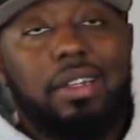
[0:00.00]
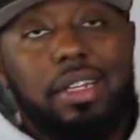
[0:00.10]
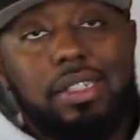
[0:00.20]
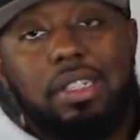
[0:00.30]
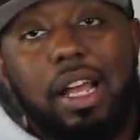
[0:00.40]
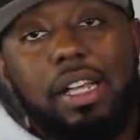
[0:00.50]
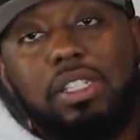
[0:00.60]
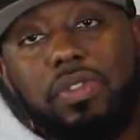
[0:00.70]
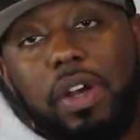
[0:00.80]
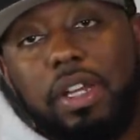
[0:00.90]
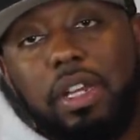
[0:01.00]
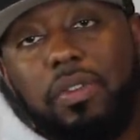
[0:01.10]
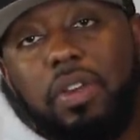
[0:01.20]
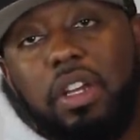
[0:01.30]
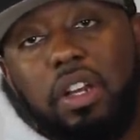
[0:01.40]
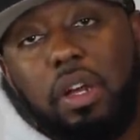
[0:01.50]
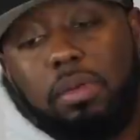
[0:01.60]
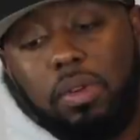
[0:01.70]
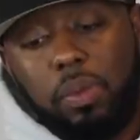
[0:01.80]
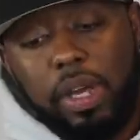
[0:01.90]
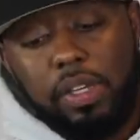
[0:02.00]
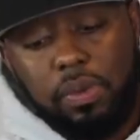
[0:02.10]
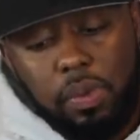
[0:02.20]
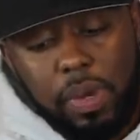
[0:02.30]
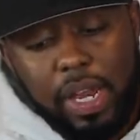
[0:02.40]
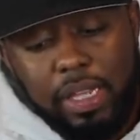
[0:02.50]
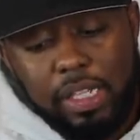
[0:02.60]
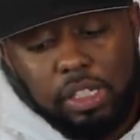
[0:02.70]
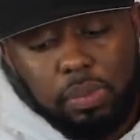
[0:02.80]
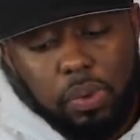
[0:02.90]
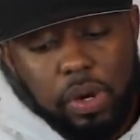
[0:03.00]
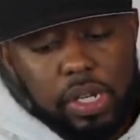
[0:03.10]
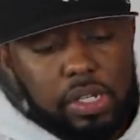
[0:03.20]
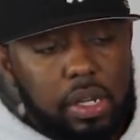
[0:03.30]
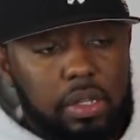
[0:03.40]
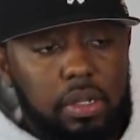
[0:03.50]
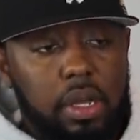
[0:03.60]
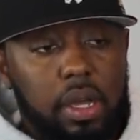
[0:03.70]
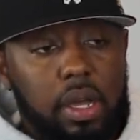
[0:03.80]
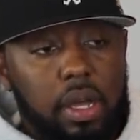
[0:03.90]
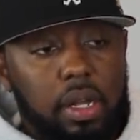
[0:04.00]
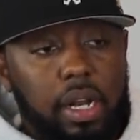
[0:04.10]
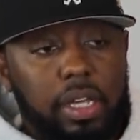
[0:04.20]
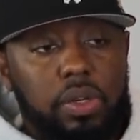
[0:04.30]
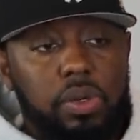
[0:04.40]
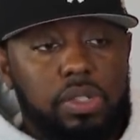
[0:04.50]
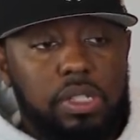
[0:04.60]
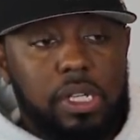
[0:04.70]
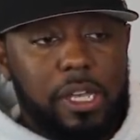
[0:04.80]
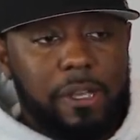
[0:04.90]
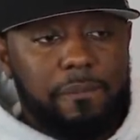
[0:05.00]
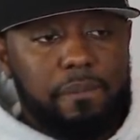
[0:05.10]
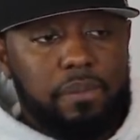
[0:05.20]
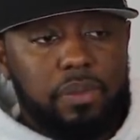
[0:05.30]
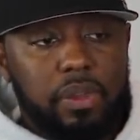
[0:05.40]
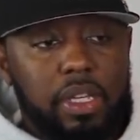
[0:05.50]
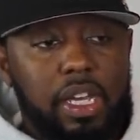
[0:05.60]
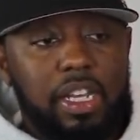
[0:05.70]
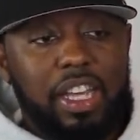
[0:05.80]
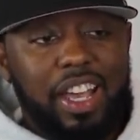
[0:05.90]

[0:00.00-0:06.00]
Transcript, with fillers: this class is very different in a number of ways. From the way that they support each other, like you'll see Kid